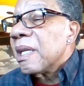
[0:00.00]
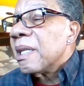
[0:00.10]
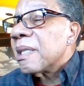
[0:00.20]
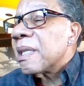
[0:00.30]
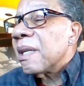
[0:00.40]

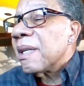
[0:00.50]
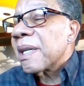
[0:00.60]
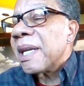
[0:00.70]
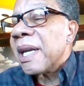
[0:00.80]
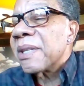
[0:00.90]
still
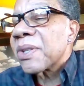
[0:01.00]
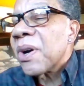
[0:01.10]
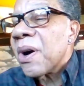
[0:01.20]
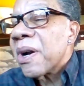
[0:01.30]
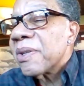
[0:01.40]
looking at his
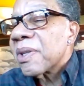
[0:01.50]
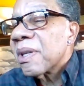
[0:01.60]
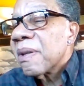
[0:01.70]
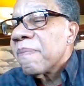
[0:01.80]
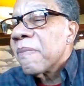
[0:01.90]
cards.
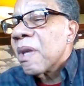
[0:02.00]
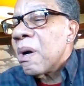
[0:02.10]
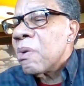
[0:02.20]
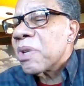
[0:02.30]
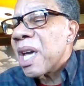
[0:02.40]

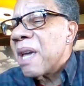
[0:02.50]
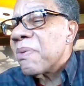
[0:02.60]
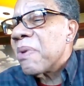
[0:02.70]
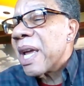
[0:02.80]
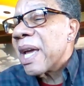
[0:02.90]
Okay,
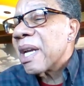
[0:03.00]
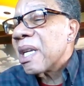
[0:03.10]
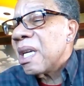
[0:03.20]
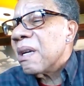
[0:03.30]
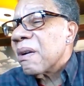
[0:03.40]
Red,
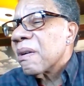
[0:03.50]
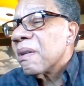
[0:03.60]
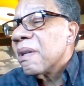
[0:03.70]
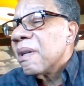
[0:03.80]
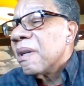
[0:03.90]
here,
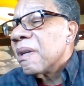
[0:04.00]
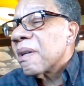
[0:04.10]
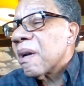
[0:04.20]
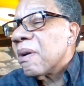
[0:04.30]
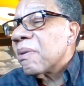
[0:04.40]

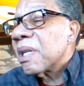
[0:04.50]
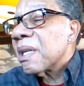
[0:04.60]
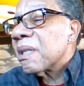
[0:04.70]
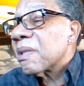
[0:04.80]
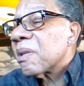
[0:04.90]
go
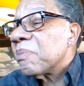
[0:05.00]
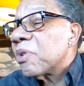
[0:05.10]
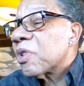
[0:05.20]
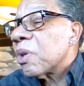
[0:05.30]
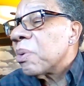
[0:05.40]
get us some
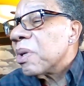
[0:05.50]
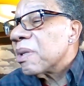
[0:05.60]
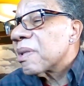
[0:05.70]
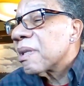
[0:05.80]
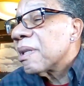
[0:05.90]
sodas.